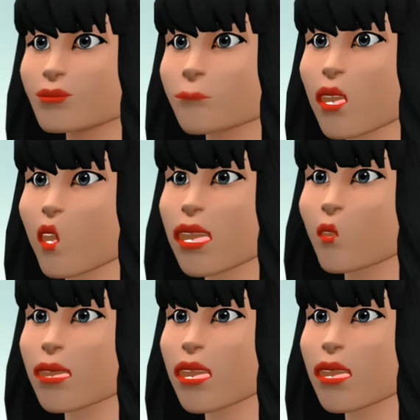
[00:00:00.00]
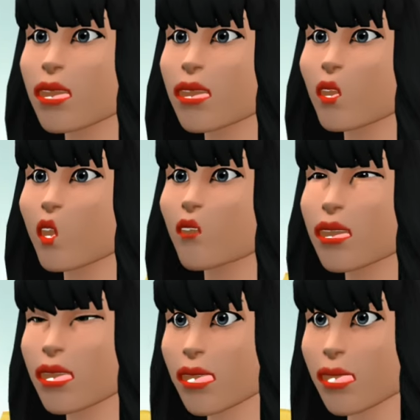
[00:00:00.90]
How do you maintain
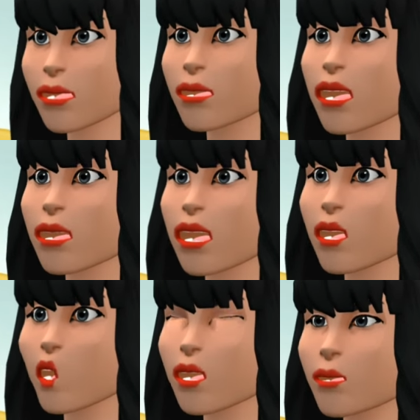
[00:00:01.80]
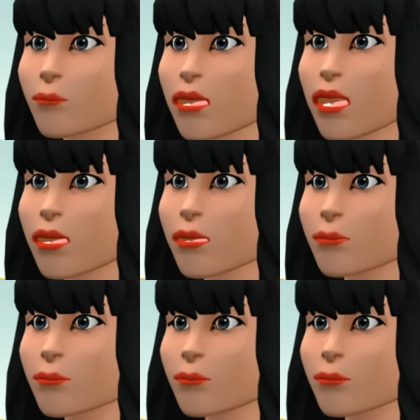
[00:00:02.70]
confidentiality in the workplace?